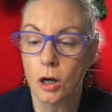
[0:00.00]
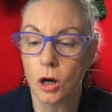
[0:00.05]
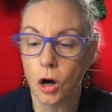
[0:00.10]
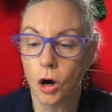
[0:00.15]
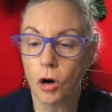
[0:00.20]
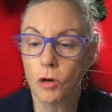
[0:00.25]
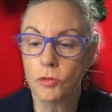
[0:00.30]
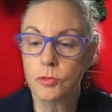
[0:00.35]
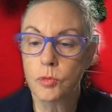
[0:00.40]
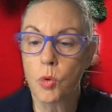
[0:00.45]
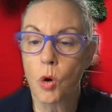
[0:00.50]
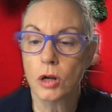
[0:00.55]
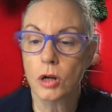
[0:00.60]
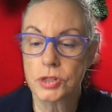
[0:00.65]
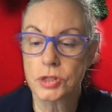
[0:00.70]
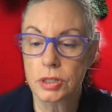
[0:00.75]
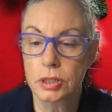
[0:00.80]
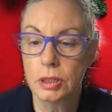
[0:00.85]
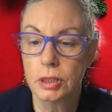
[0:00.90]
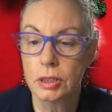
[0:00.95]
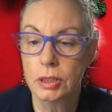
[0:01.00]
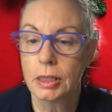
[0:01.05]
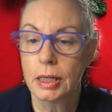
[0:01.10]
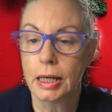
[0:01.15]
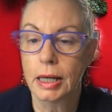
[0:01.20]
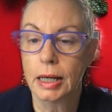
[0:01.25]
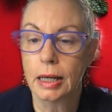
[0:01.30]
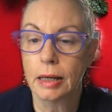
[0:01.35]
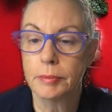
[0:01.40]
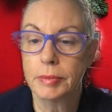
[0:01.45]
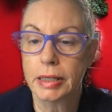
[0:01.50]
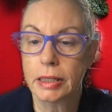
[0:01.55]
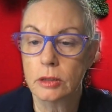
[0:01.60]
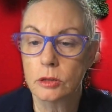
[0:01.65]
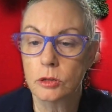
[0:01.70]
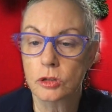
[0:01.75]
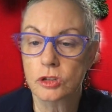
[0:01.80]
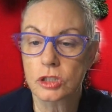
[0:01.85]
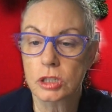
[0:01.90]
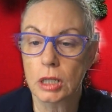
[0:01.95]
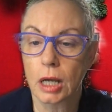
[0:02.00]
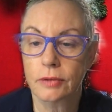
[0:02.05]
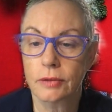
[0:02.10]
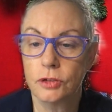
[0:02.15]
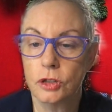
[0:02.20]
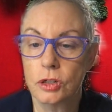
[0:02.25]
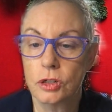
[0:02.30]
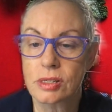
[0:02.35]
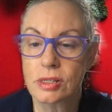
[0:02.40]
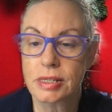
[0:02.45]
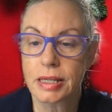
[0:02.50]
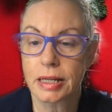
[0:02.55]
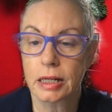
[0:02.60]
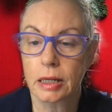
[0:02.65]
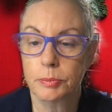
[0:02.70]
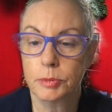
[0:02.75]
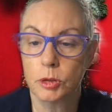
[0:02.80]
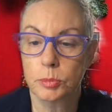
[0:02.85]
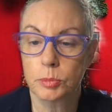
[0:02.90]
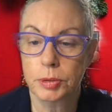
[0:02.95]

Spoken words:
of what it looks like for you to set up your